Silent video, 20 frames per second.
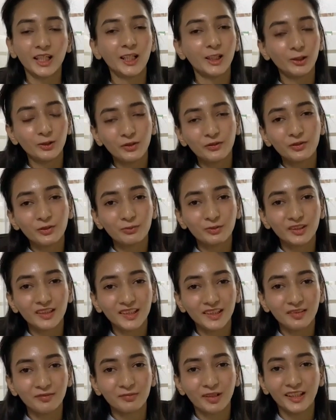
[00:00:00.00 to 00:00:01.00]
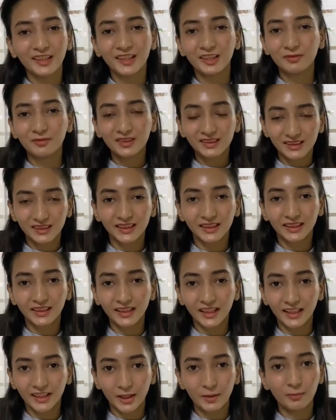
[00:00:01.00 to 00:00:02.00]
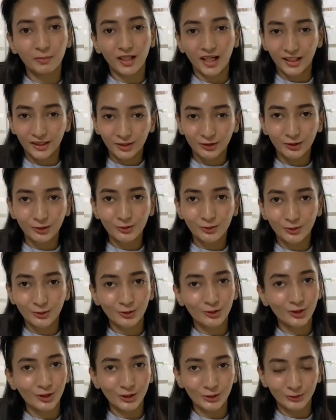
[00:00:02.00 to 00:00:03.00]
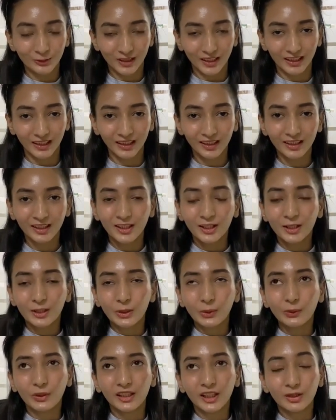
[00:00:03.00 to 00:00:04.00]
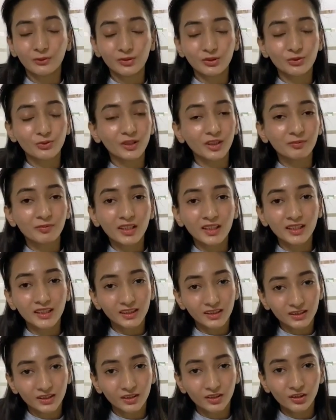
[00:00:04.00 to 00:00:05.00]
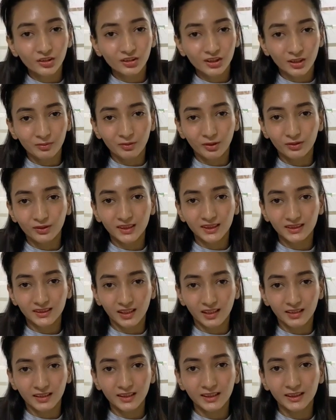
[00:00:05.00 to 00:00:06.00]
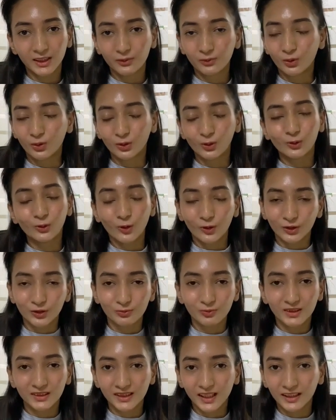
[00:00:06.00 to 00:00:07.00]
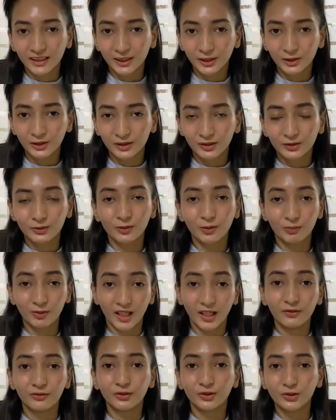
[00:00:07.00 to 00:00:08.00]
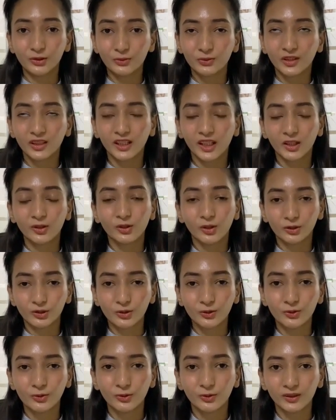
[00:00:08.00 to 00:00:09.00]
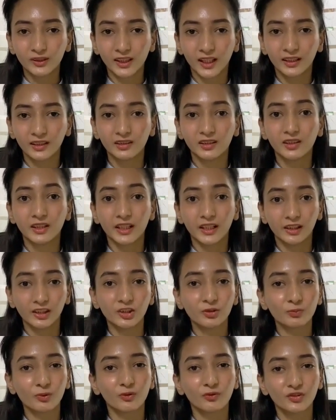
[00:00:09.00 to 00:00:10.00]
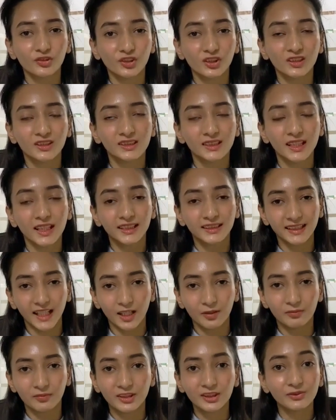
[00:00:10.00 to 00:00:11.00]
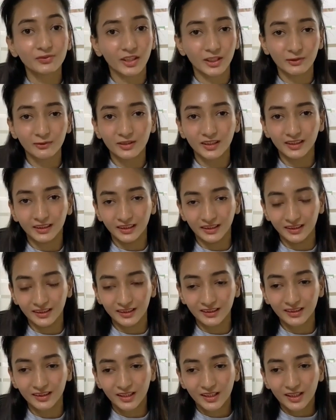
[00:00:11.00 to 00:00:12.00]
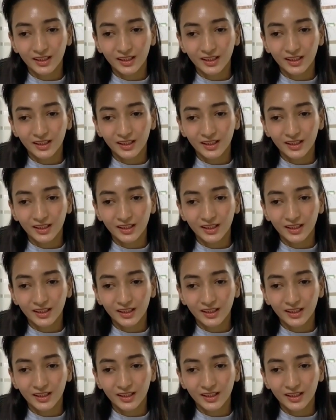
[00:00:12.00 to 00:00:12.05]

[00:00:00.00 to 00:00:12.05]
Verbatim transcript: Hello everybody, my name is Nidhi and I'm planning to go to the UK. When I was doing my research about the studies and what all documents I need to apply for UK, I got to know that an English proficiency exam is very well needed.